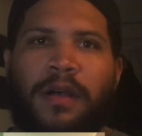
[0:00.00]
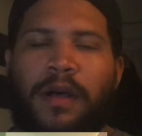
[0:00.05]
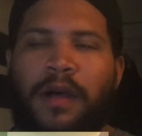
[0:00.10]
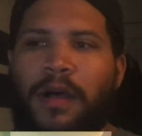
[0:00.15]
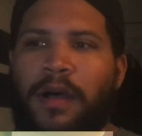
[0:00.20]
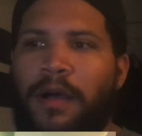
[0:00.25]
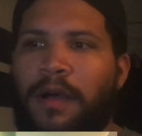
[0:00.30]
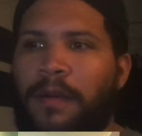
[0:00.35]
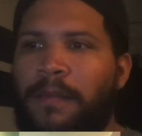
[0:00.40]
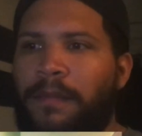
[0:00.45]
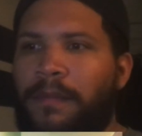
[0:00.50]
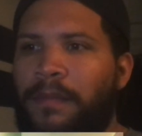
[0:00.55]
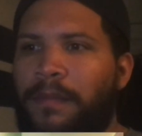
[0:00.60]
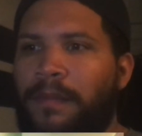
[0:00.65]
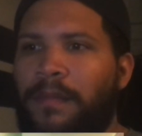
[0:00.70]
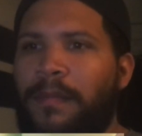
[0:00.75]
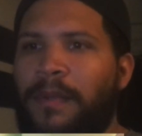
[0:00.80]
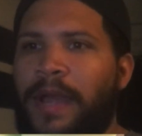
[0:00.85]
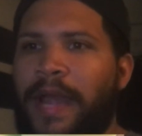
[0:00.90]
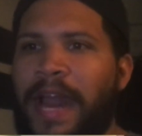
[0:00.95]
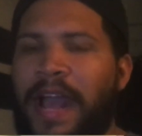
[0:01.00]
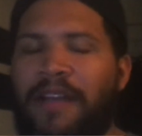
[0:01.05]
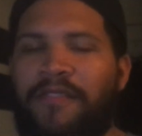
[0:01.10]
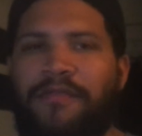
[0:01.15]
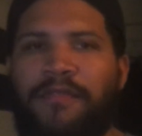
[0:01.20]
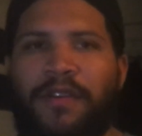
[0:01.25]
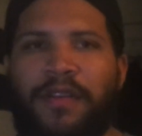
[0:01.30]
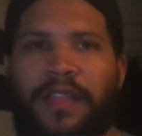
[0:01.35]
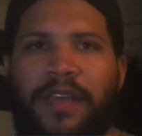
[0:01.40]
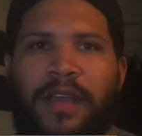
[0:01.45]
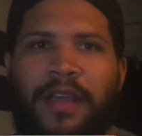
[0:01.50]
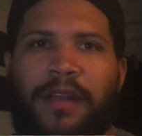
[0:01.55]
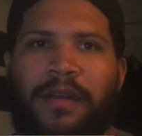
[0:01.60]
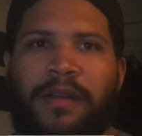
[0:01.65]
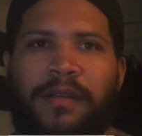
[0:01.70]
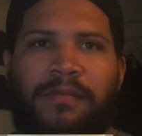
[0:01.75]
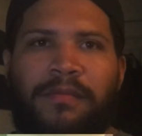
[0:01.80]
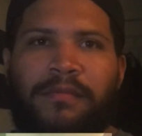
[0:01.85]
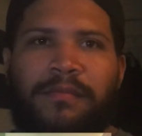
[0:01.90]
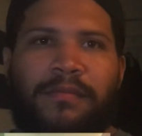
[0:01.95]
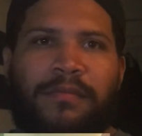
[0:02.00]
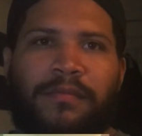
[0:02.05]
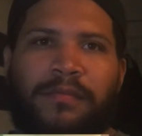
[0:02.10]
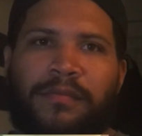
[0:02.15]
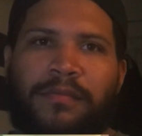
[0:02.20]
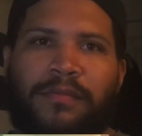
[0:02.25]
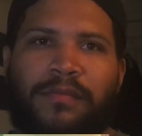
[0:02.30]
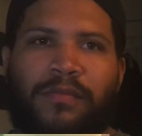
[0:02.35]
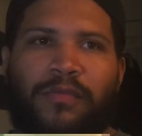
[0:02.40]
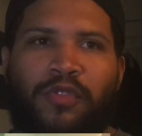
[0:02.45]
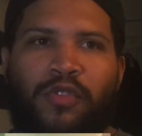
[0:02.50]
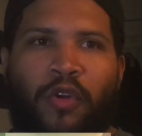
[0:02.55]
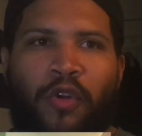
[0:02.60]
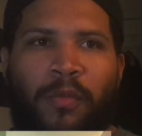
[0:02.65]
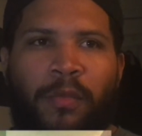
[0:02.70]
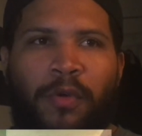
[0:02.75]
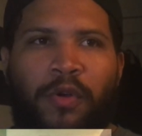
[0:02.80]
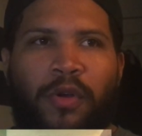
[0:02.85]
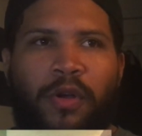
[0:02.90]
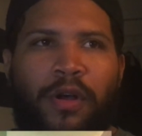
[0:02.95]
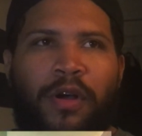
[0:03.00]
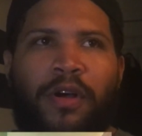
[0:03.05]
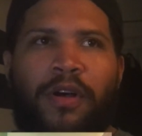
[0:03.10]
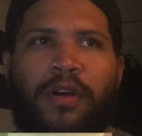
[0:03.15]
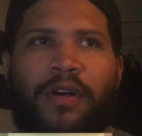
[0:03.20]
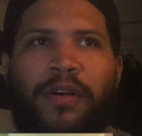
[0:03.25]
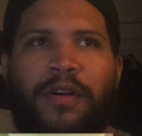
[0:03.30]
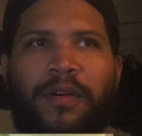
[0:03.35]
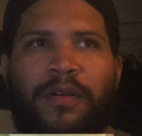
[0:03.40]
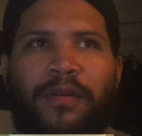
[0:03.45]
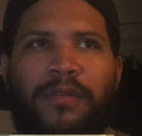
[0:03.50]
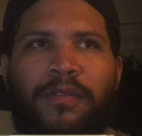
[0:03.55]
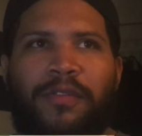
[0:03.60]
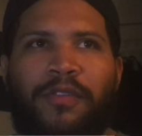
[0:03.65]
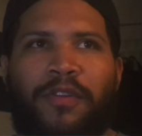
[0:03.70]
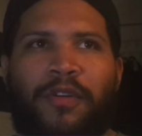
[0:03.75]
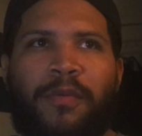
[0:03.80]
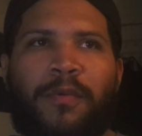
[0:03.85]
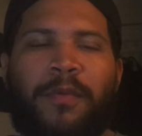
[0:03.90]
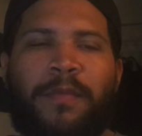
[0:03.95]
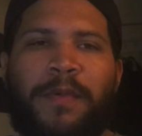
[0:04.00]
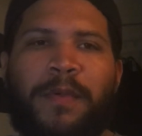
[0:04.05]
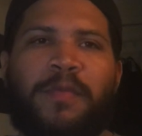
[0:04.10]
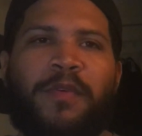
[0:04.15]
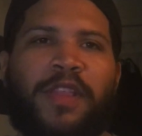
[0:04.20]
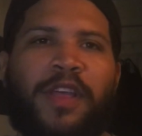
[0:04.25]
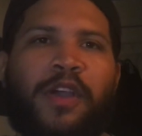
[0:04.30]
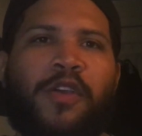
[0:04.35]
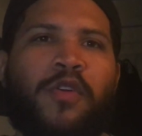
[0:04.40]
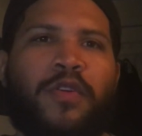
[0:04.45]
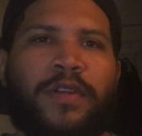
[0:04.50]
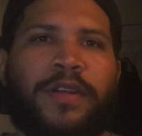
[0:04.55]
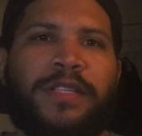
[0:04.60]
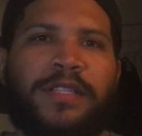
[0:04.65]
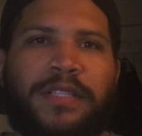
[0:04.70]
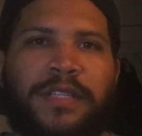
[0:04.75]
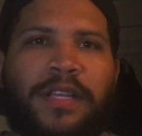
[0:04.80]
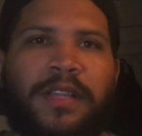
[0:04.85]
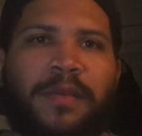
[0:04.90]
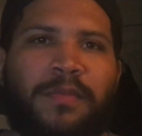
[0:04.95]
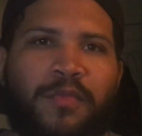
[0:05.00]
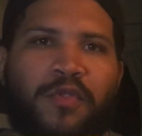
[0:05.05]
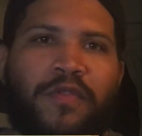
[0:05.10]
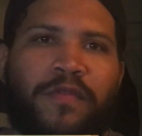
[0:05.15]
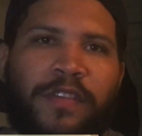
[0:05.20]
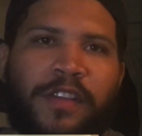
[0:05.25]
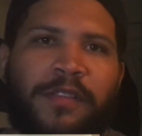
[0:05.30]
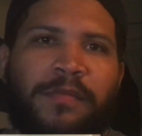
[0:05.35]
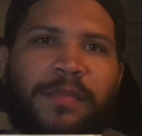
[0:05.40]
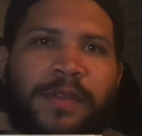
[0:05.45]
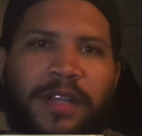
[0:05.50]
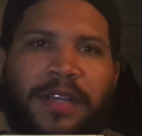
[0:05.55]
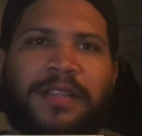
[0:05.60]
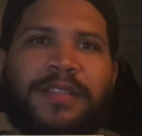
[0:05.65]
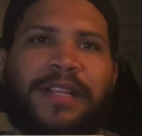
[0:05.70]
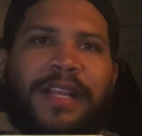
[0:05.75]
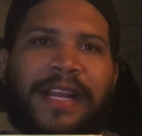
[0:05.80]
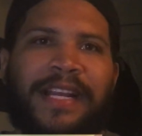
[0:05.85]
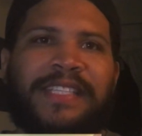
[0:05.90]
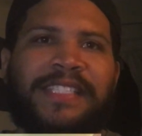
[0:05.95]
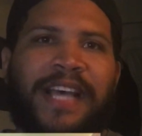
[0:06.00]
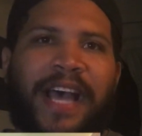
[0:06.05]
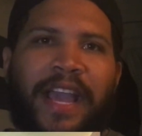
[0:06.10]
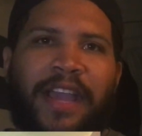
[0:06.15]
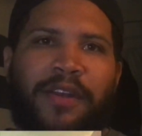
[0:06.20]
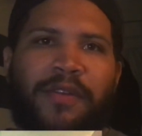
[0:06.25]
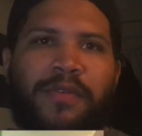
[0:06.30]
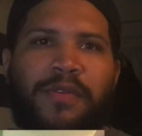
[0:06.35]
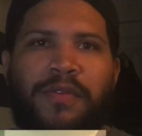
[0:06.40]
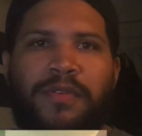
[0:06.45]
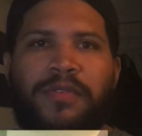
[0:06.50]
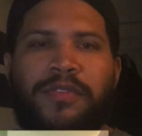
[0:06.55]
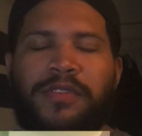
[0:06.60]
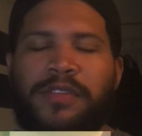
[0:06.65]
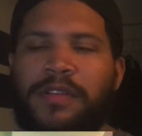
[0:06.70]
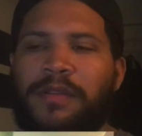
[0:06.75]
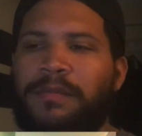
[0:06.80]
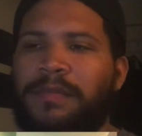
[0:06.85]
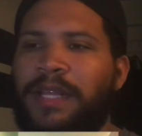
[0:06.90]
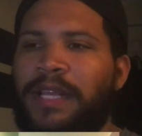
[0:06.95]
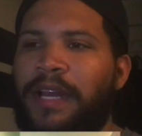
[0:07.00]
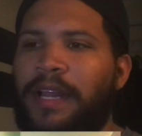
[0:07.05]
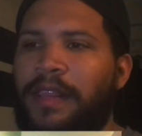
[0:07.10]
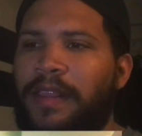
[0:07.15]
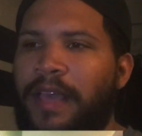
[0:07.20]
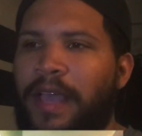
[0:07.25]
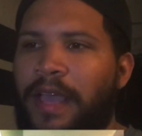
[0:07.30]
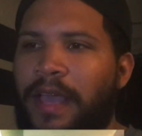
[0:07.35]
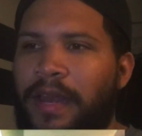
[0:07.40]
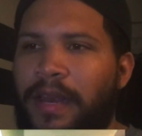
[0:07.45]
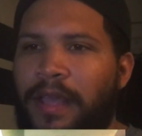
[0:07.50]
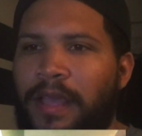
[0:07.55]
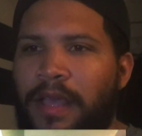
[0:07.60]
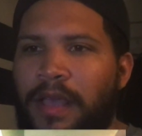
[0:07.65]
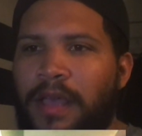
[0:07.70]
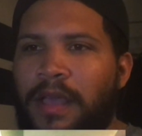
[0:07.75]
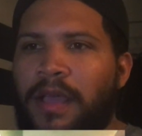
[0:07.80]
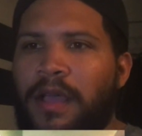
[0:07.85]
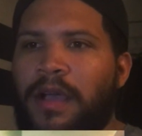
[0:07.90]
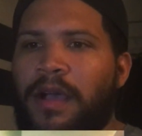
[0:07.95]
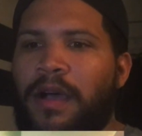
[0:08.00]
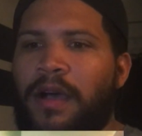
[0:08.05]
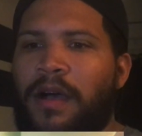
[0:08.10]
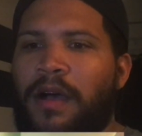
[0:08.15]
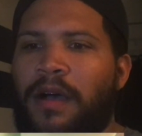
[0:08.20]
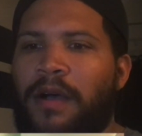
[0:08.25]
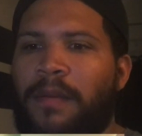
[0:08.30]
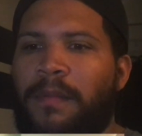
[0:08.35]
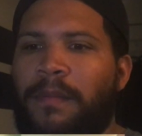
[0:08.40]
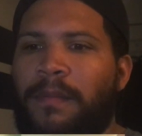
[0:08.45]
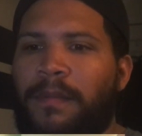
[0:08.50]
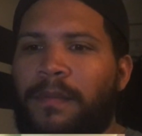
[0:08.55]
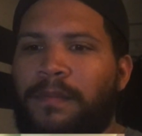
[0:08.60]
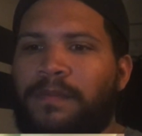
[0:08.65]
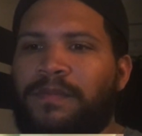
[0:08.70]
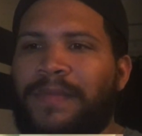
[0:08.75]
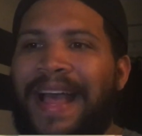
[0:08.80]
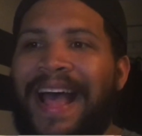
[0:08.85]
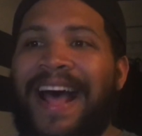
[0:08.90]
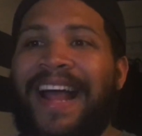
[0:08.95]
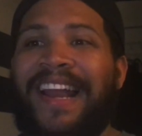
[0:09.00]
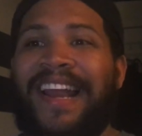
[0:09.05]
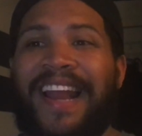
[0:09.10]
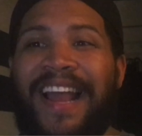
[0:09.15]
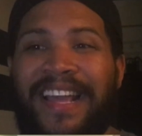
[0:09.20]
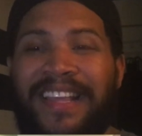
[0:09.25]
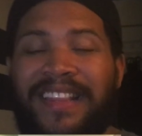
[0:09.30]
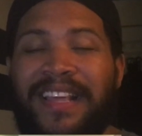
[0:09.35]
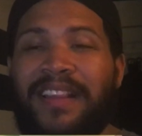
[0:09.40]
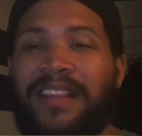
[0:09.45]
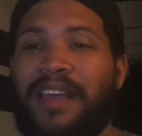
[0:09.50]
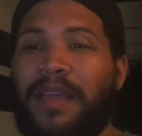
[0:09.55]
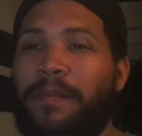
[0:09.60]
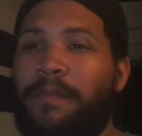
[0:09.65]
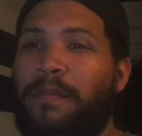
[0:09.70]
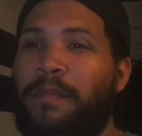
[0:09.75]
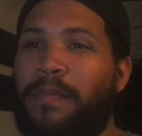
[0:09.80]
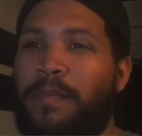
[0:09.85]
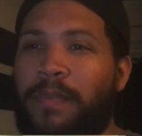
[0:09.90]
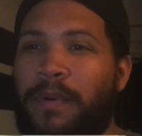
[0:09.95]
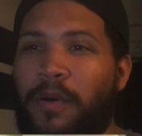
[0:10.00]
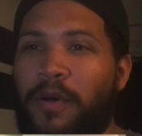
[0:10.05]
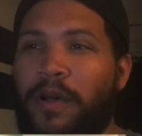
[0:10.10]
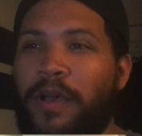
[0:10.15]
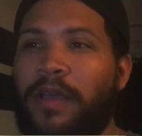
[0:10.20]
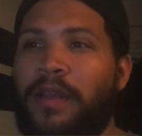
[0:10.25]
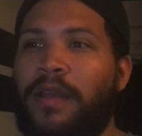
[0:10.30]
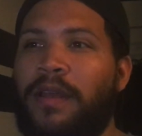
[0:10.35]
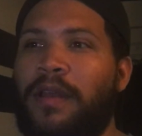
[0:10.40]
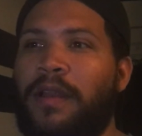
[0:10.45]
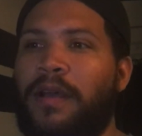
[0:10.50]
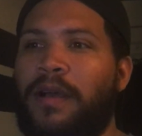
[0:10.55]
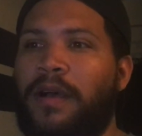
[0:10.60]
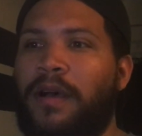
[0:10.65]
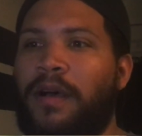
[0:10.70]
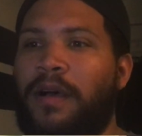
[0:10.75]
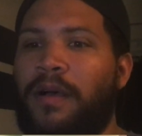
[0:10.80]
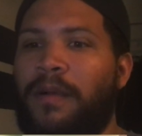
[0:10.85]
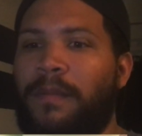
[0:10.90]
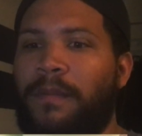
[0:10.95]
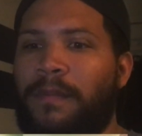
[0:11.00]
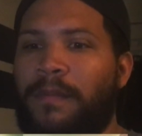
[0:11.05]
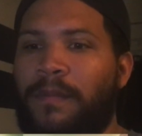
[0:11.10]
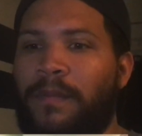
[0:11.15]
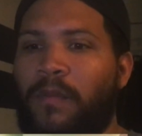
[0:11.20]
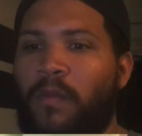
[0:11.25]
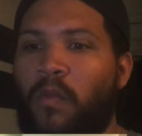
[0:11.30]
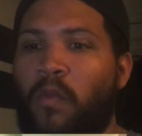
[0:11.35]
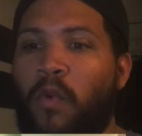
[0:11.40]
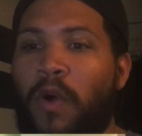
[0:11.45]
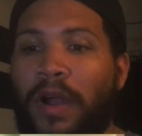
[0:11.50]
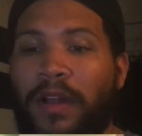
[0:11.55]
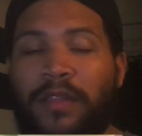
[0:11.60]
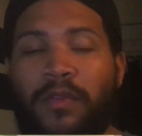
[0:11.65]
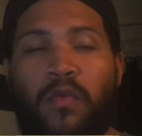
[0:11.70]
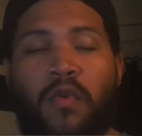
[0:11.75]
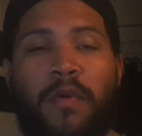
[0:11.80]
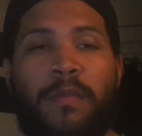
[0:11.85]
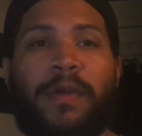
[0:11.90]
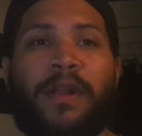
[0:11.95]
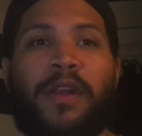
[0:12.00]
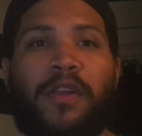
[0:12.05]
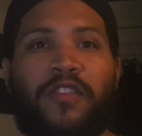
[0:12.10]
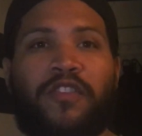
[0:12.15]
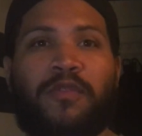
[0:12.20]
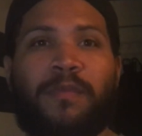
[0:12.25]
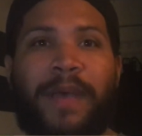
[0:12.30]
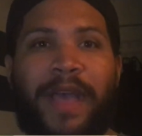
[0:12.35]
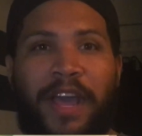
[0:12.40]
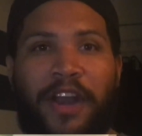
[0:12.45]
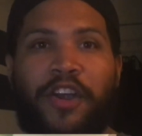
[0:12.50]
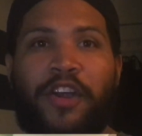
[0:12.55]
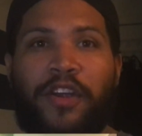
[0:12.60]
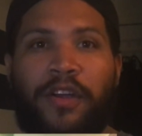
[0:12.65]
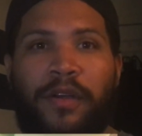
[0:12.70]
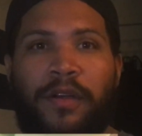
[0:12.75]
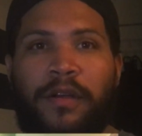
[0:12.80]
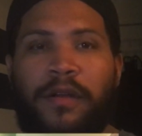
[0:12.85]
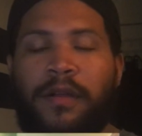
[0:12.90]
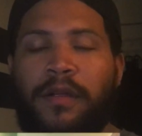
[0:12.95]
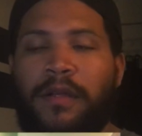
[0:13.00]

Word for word: um, not for the normal uh, normal people that go and see the movie because of the title or something like that. Um, I like that they put um, Wonder Woman looks better.